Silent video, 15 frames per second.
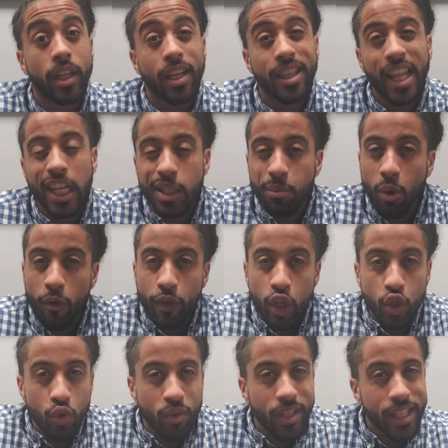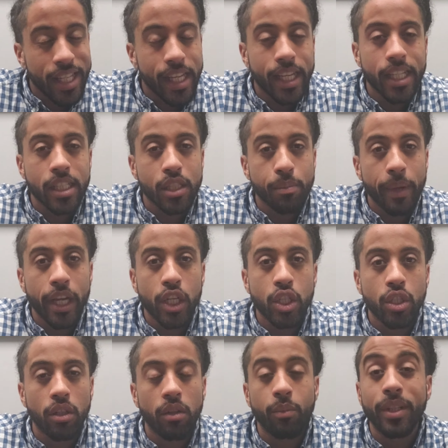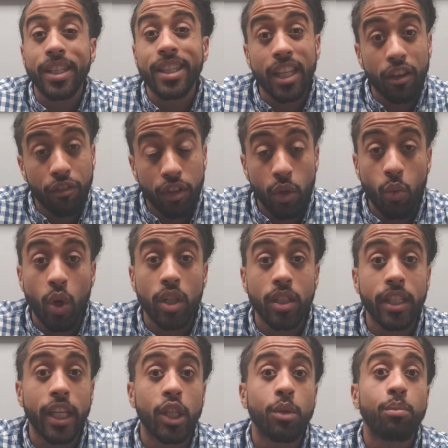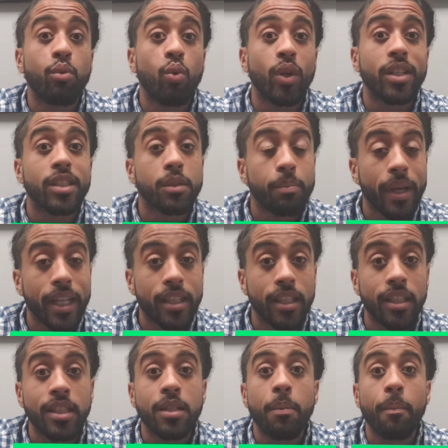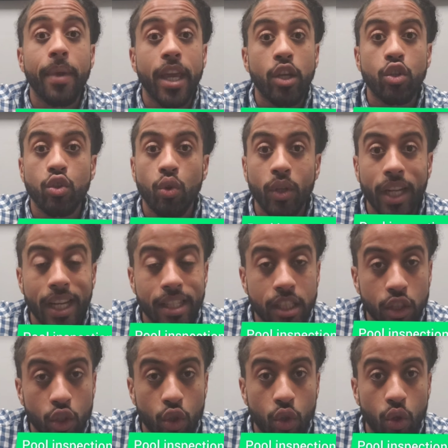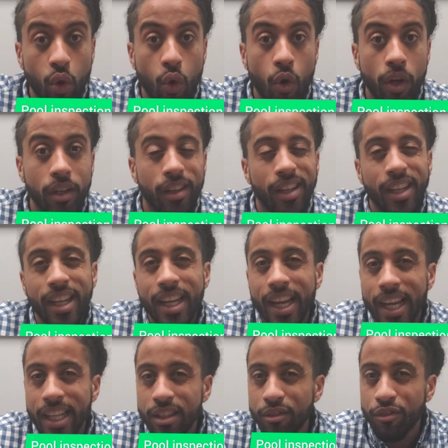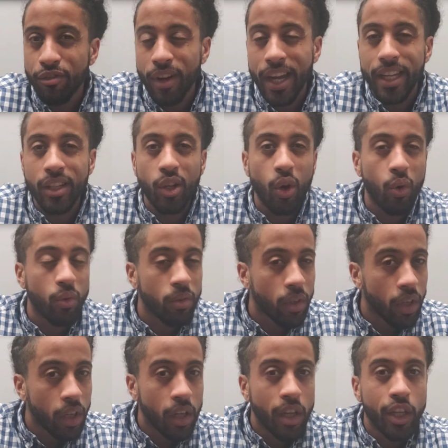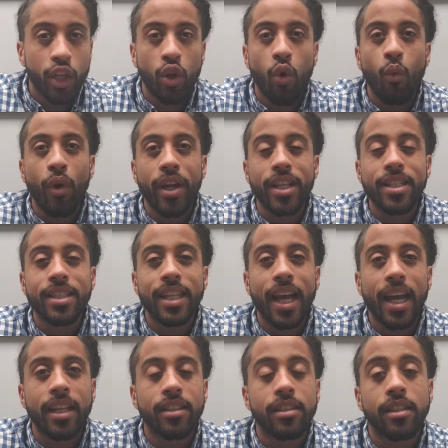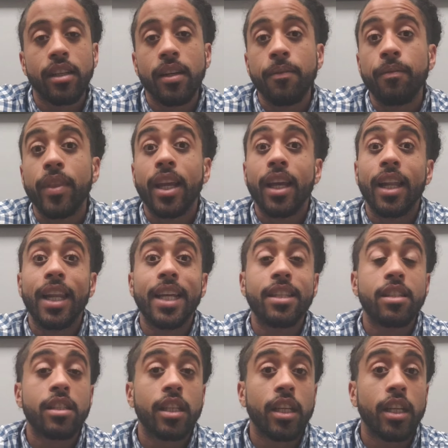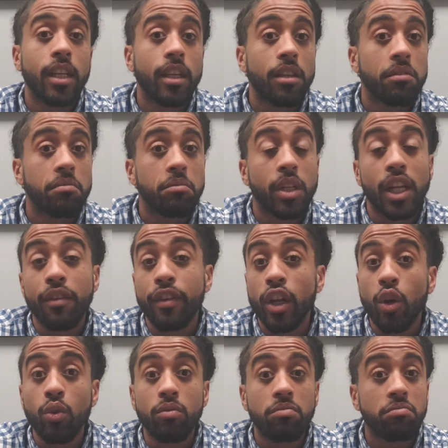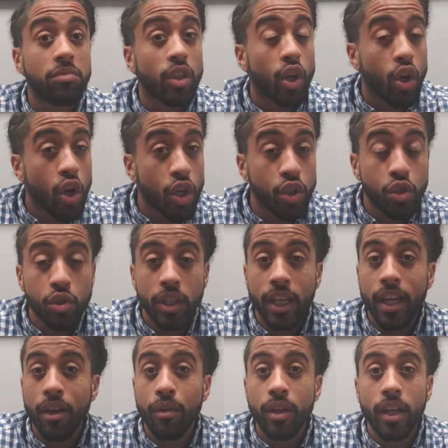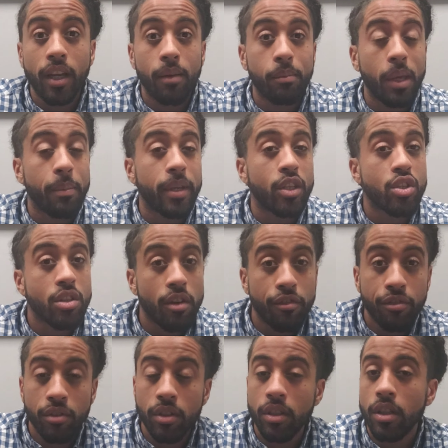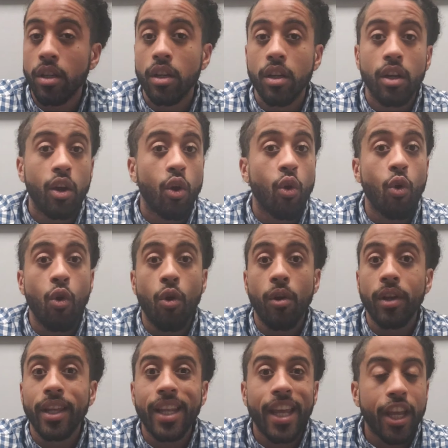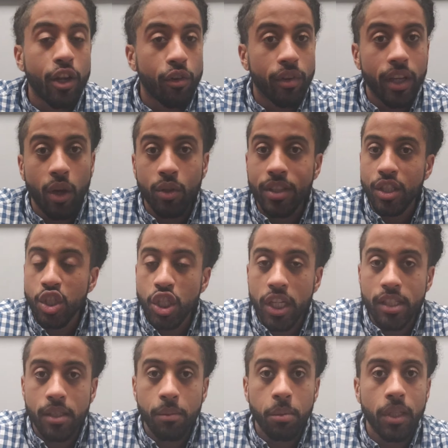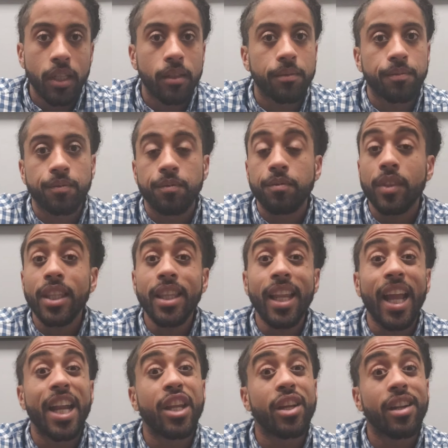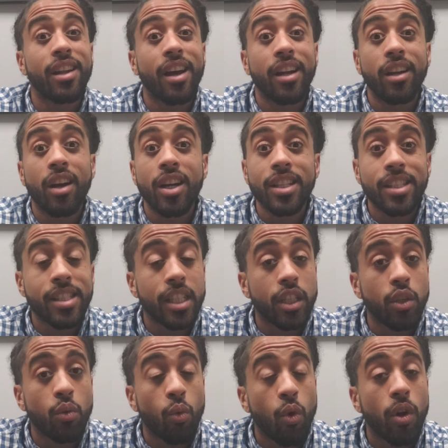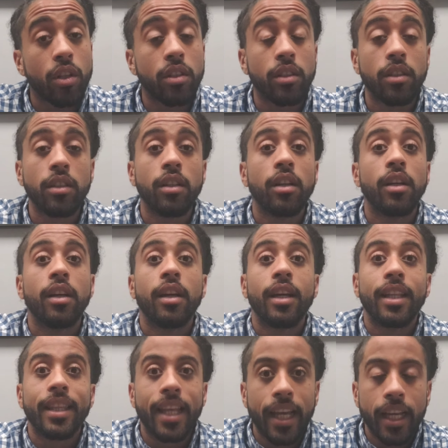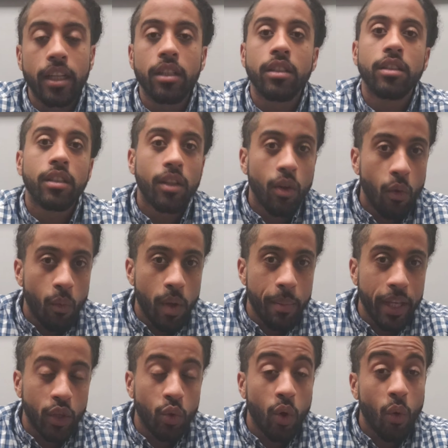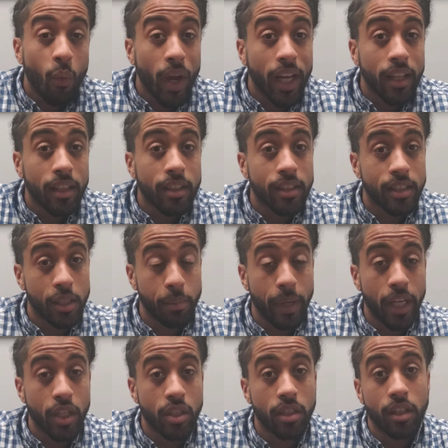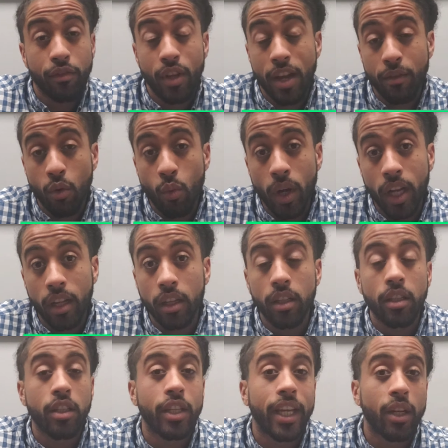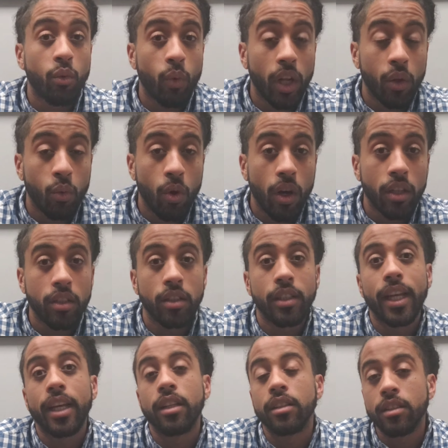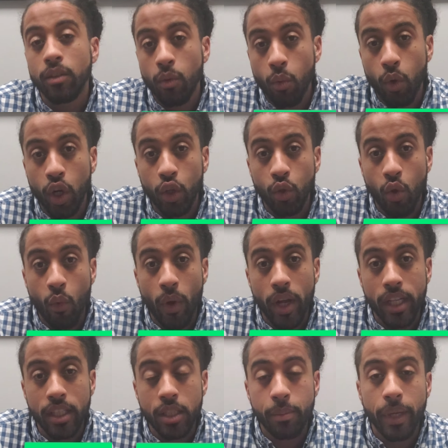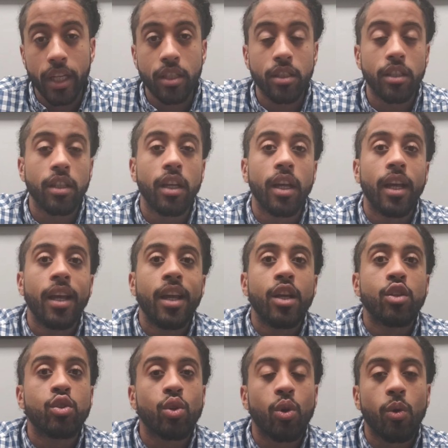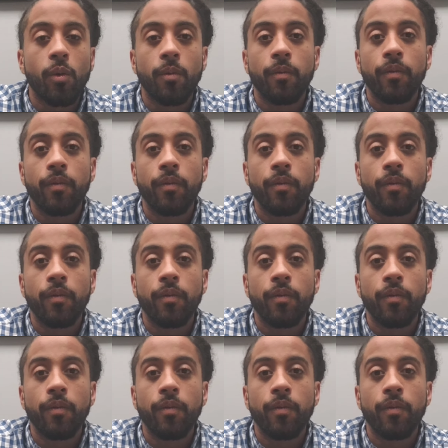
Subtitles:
That's more of a unique inspection. We definitely want to get the pool inspected to make sure that it's in good order and to find out, where it stands. Let's say you're living out in the country area, maybe Suffolk or Hickory out Chesapeake, and you're not on city water, then you may do a well inspection. If you have a well, you're getting well water, then you want to do a well inspection. So